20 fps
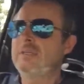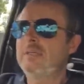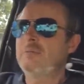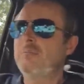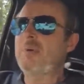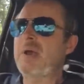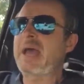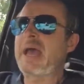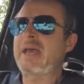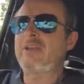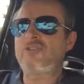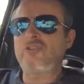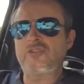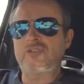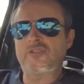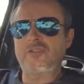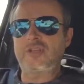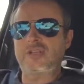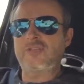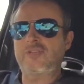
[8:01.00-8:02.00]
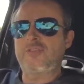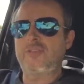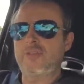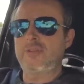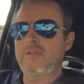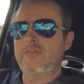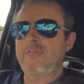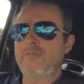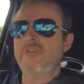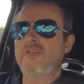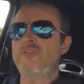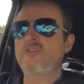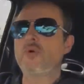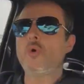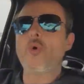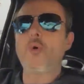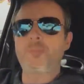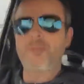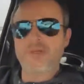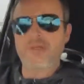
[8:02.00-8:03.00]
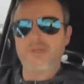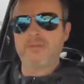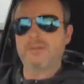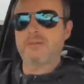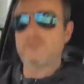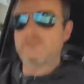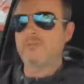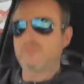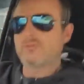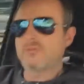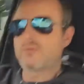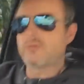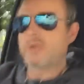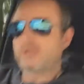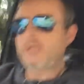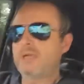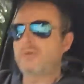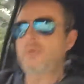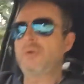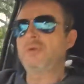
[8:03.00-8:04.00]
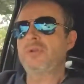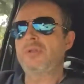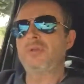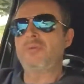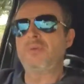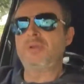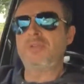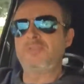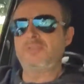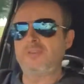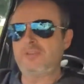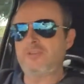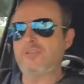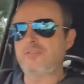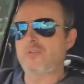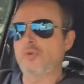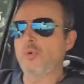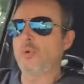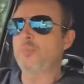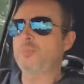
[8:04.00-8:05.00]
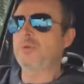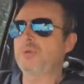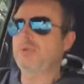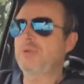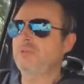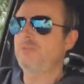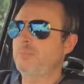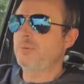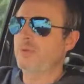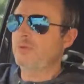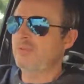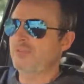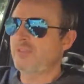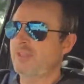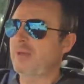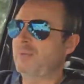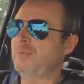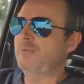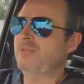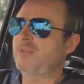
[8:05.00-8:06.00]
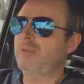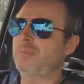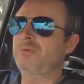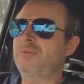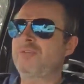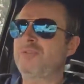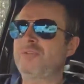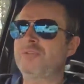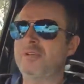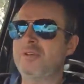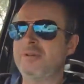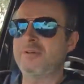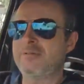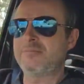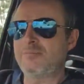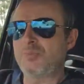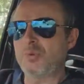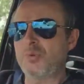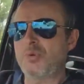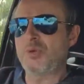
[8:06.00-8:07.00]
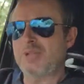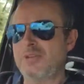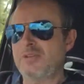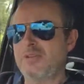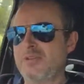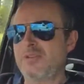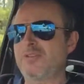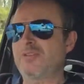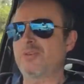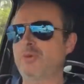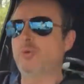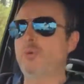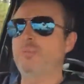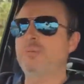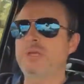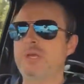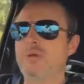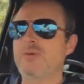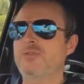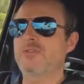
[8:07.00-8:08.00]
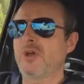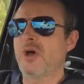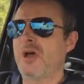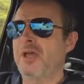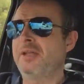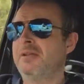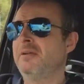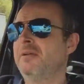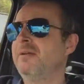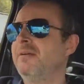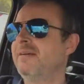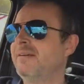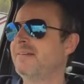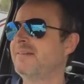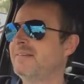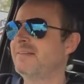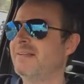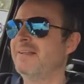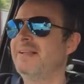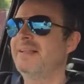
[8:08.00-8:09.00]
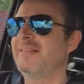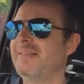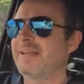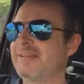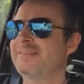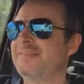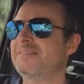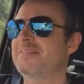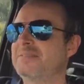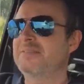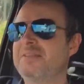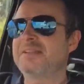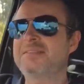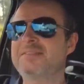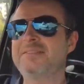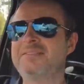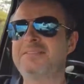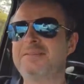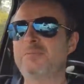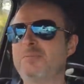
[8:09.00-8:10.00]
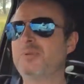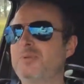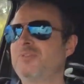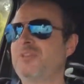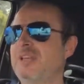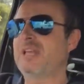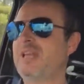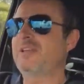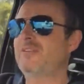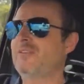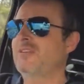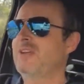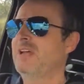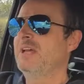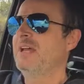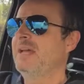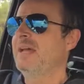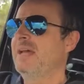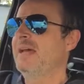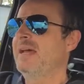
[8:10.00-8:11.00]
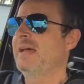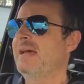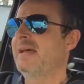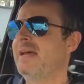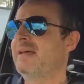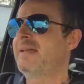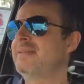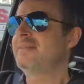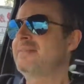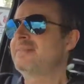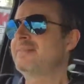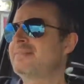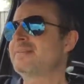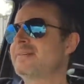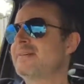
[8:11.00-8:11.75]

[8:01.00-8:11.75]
badge, it's the scorpion that you saw earlier on, and the reason it's a scorpion is because he was born under the Scorpio sign. That's as simple as it gets. And